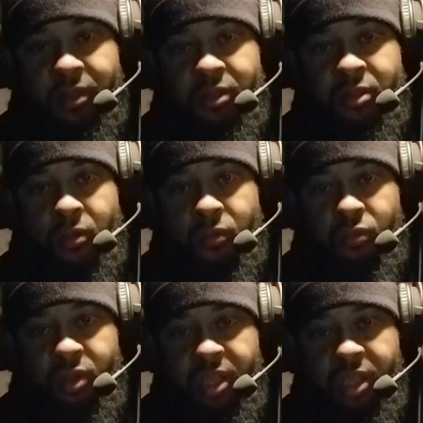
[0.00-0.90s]

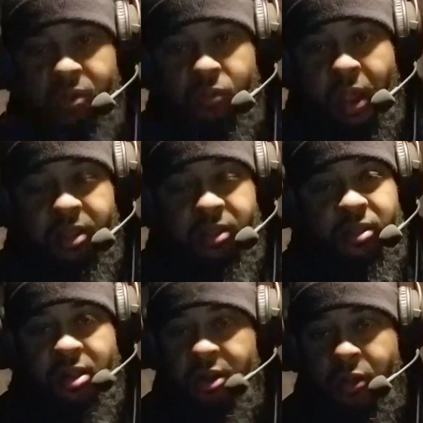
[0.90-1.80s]
read, write.
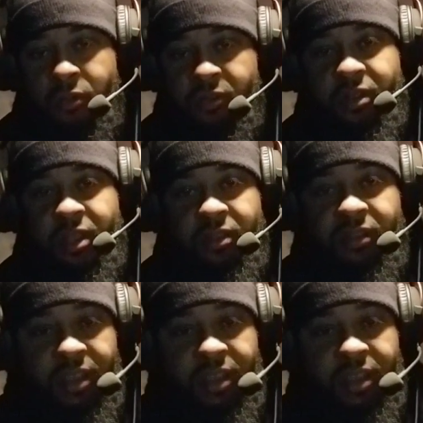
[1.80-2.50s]
None of those things.